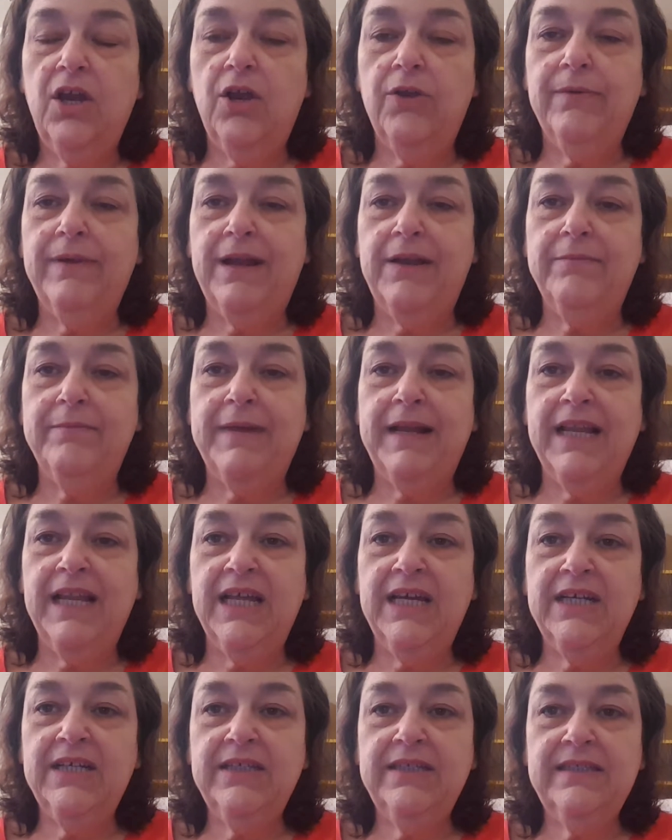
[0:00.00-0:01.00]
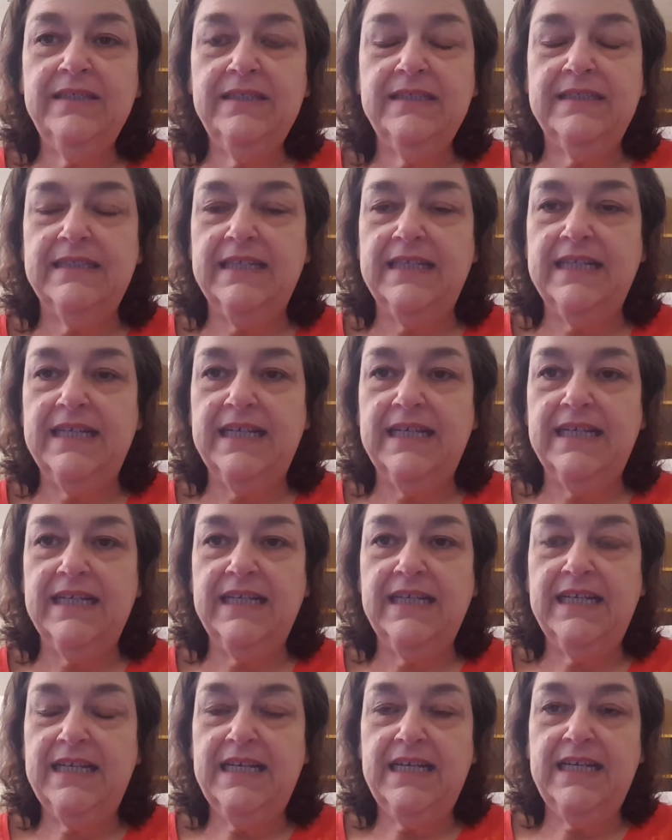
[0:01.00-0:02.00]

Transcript: around my lungs, and they